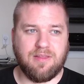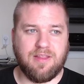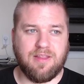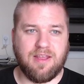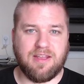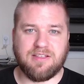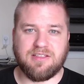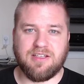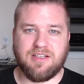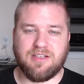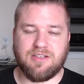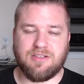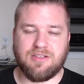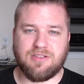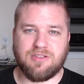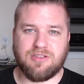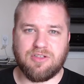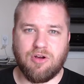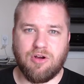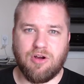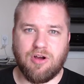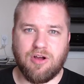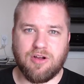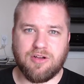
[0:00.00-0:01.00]
They did
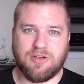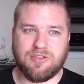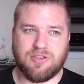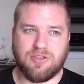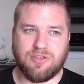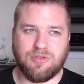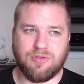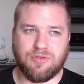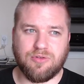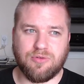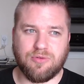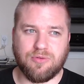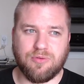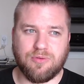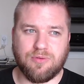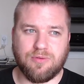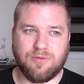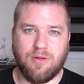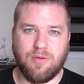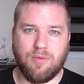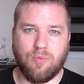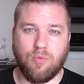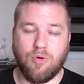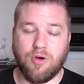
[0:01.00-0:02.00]
talk to
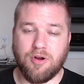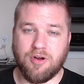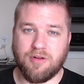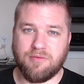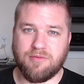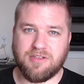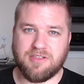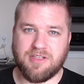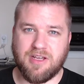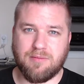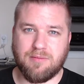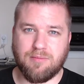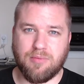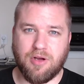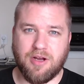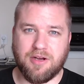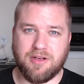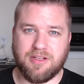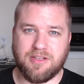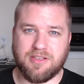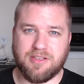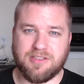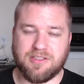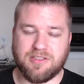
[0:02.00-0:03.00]
one of the dead
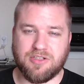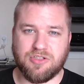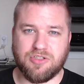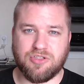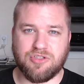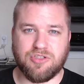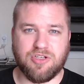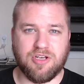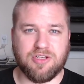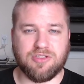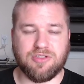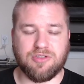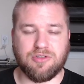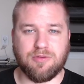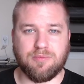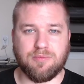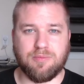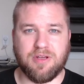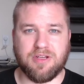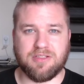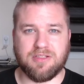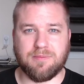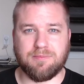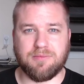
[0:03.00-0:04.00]
bodies because Jester
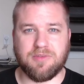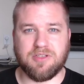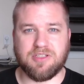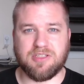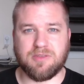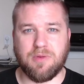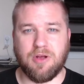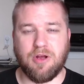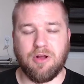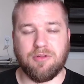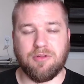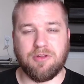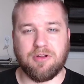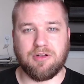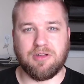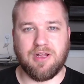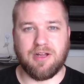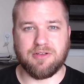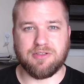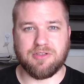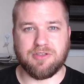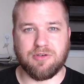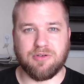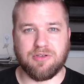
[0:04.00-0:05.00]
picked up the spell that
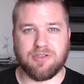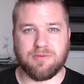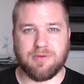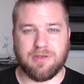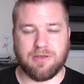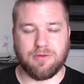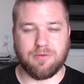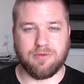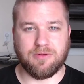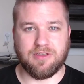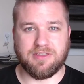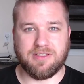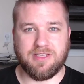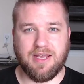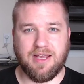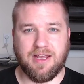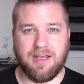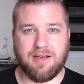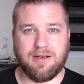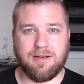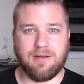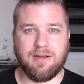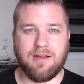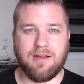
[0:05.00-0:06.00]
allows her to speak with the dead,